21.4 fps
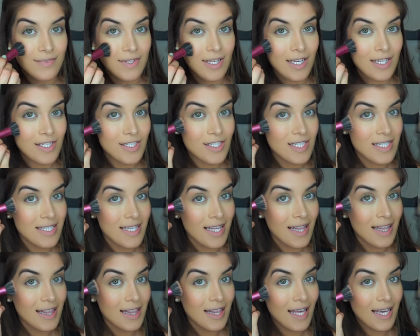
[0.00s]
and just
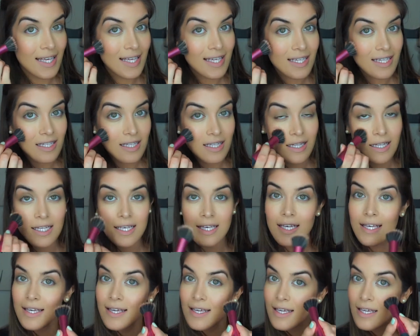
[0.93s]

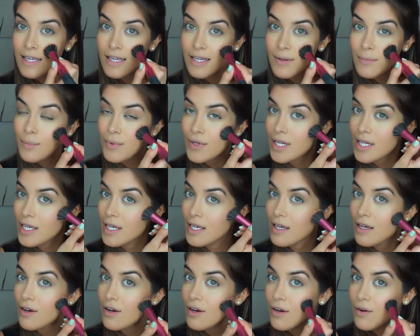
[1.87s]
lightly putting
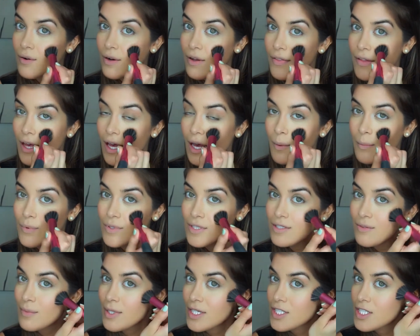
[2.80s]
it around the
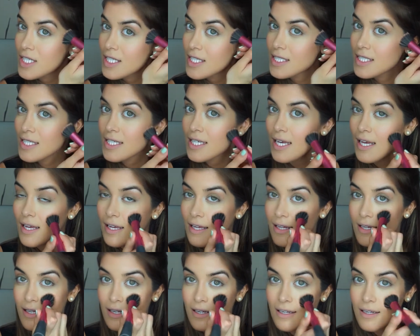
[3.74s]
apples of my cheeks
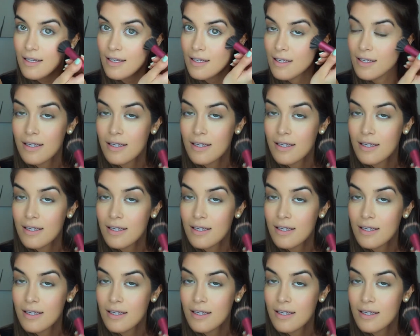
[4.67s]
again.